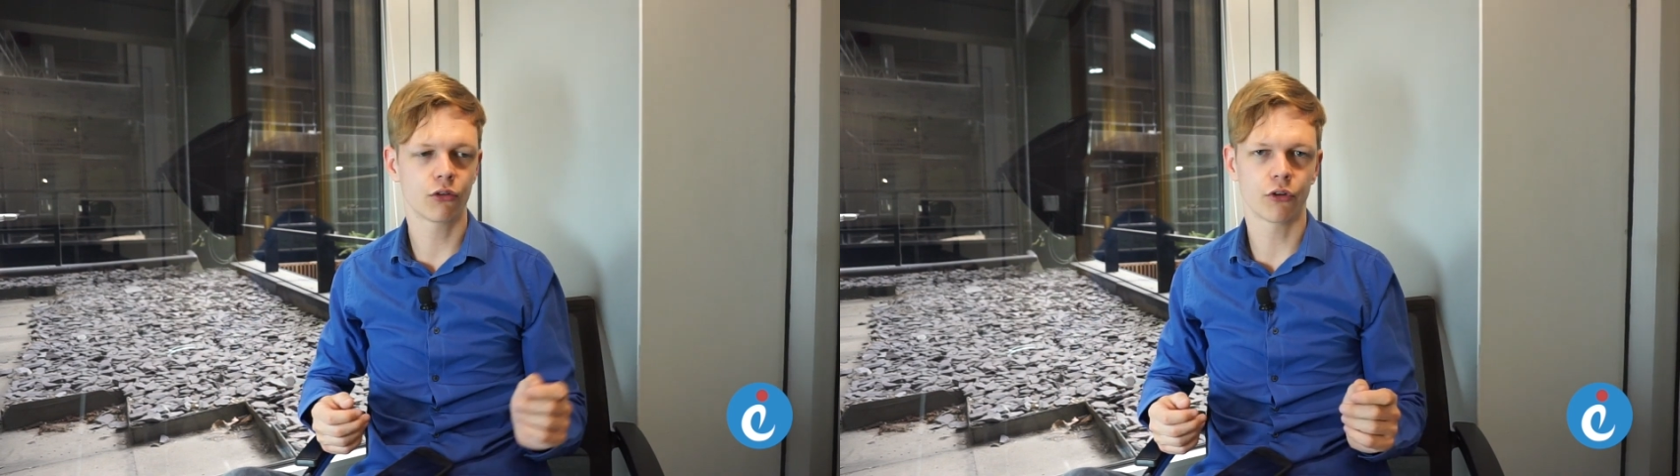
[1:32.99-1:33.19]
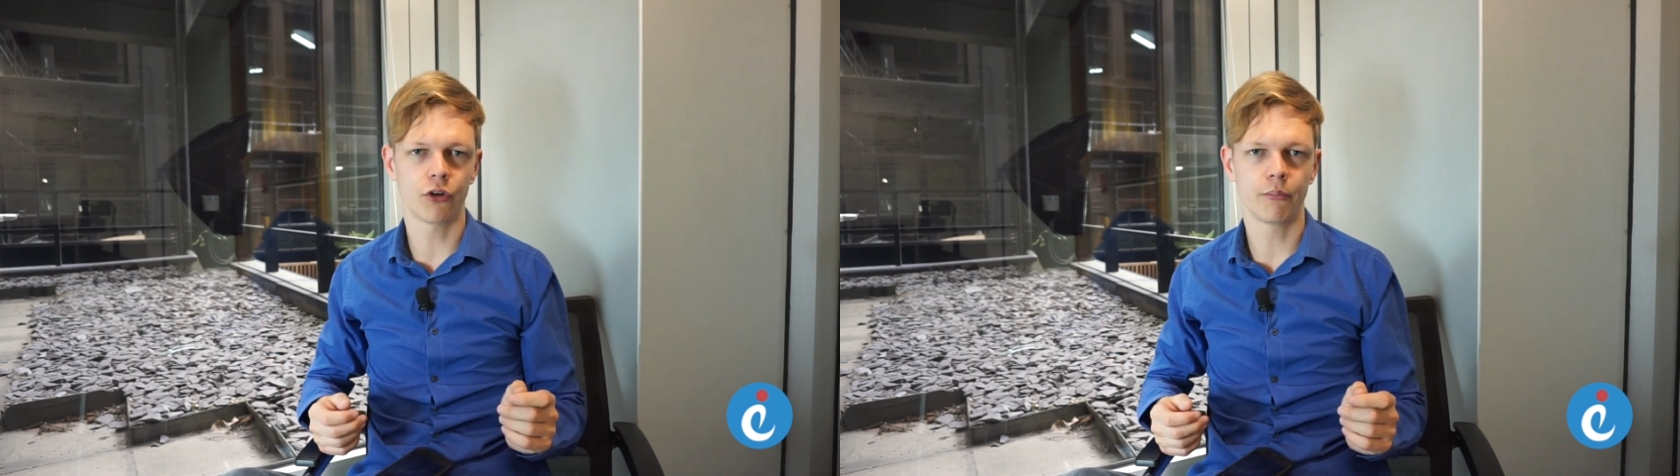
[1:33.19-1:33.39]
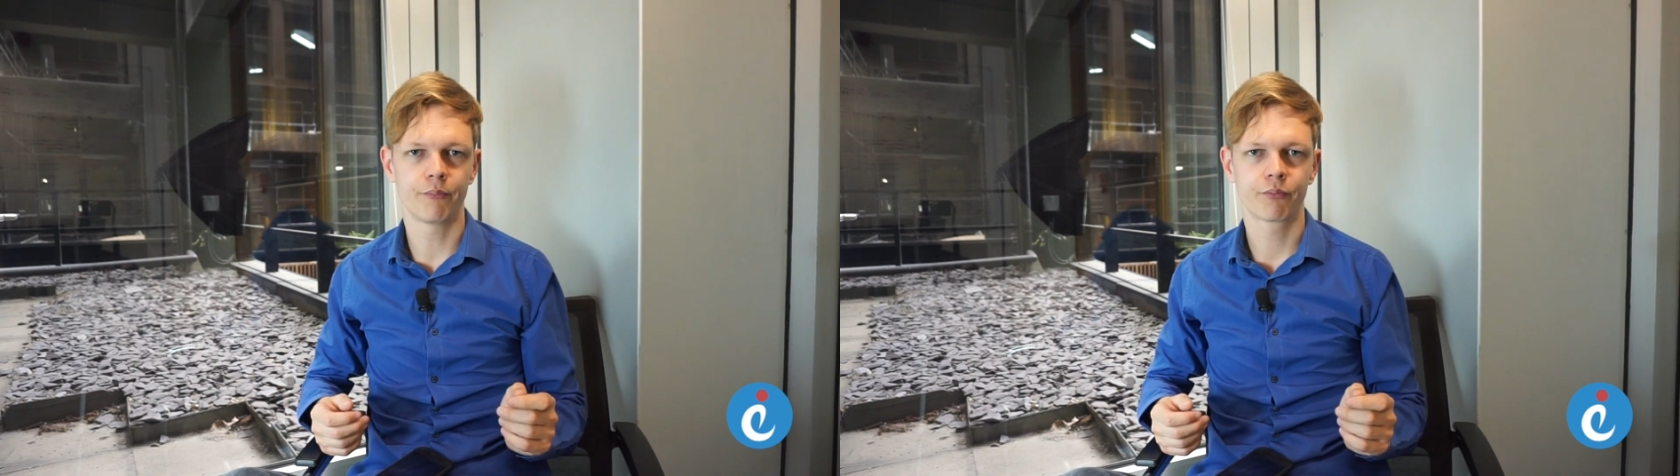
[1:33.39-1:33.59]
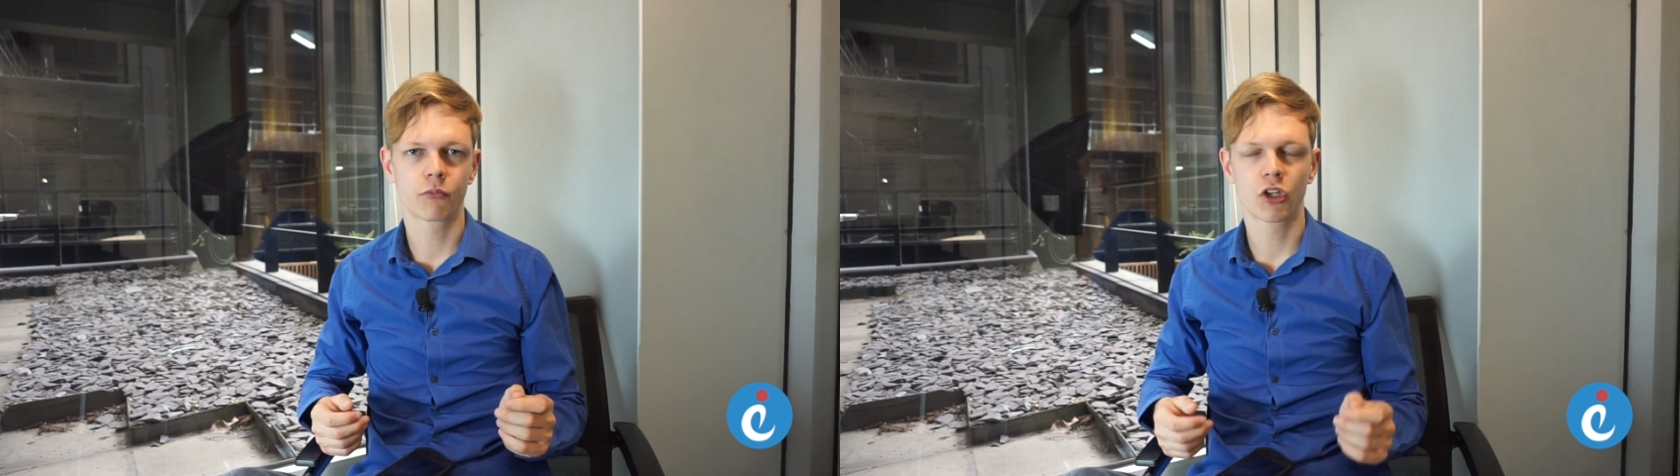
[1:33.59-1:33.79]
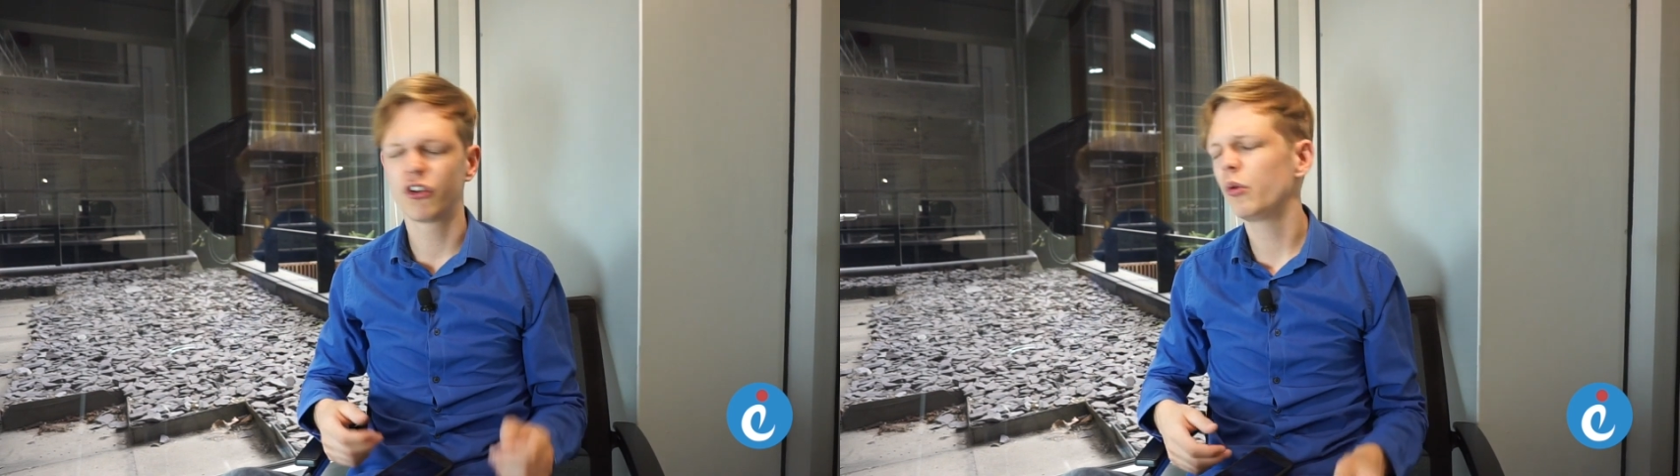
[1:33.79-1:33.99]
room,
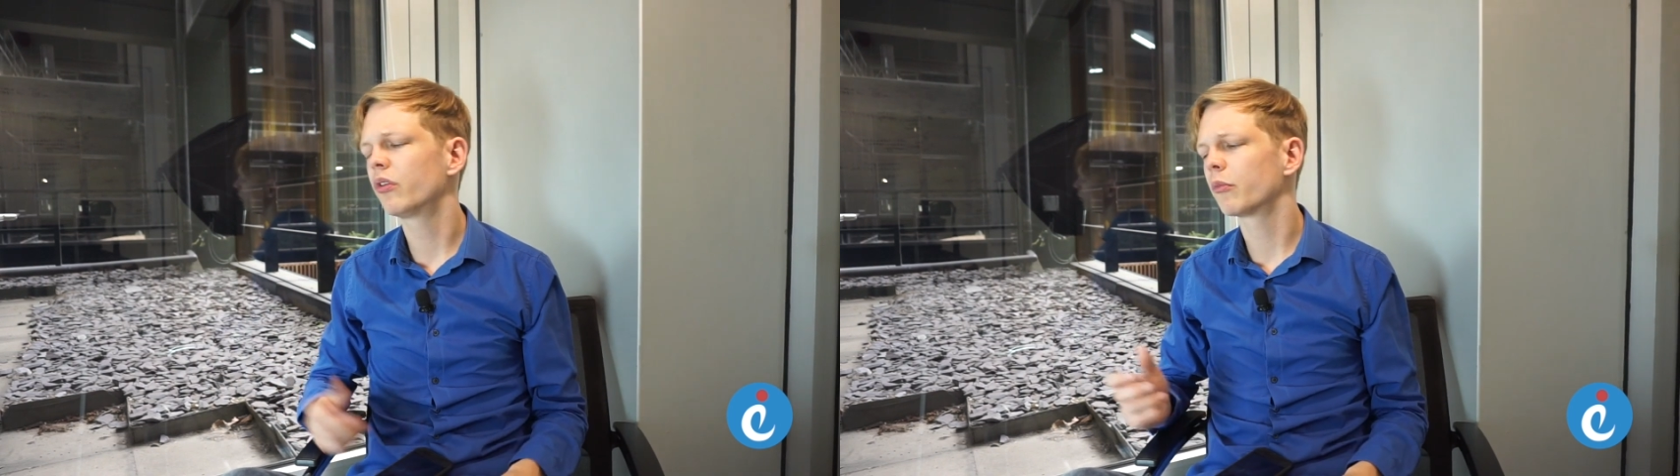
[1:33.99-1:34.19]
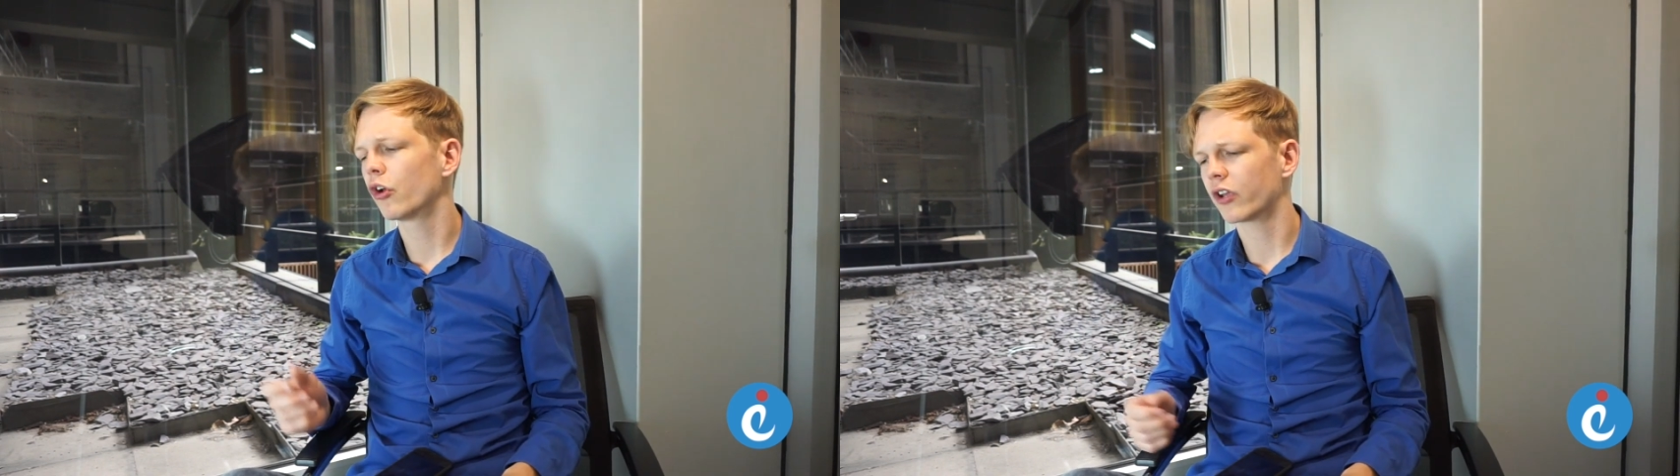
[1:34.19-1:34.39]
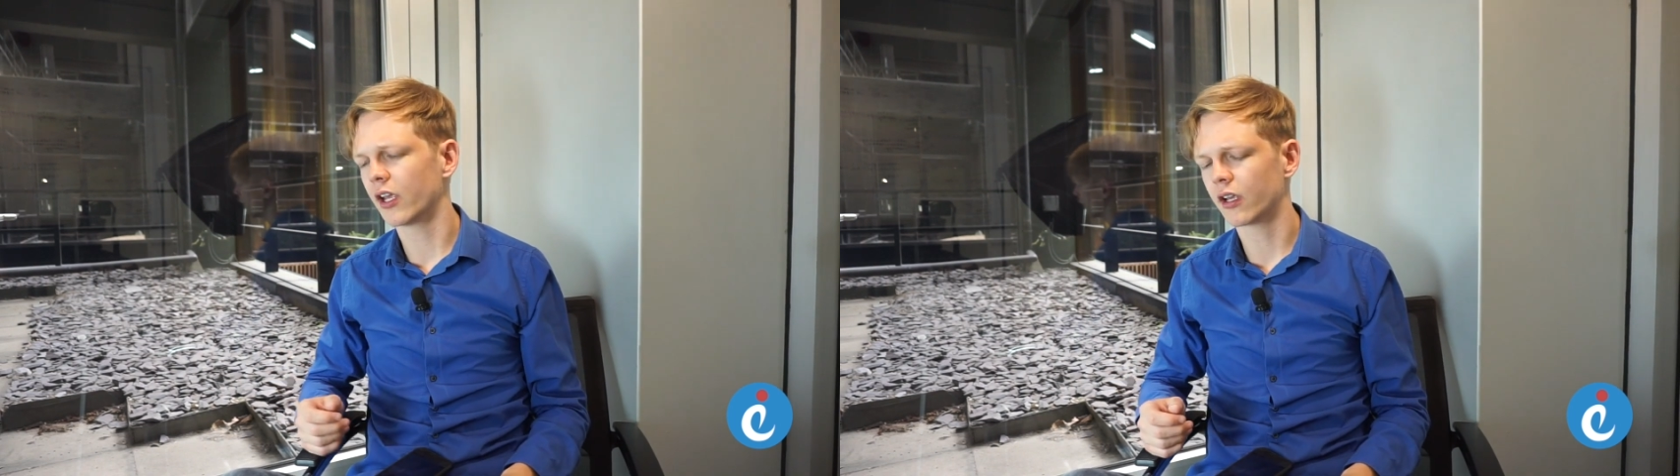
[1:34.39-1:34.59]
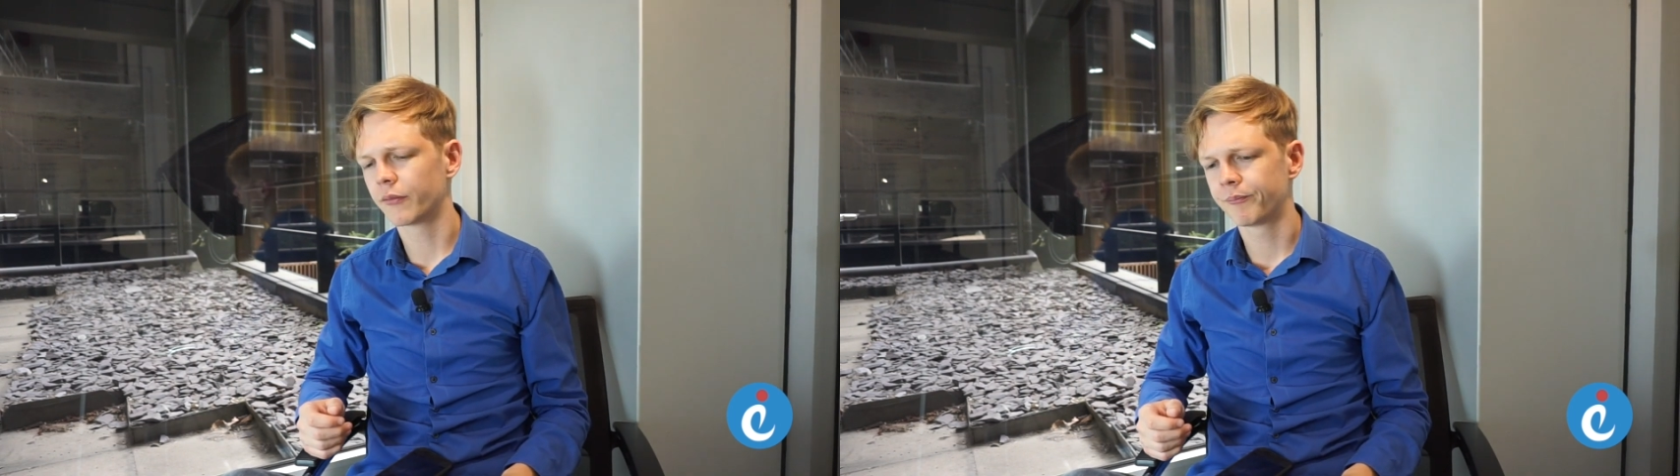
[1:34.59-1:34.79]
do some cooking.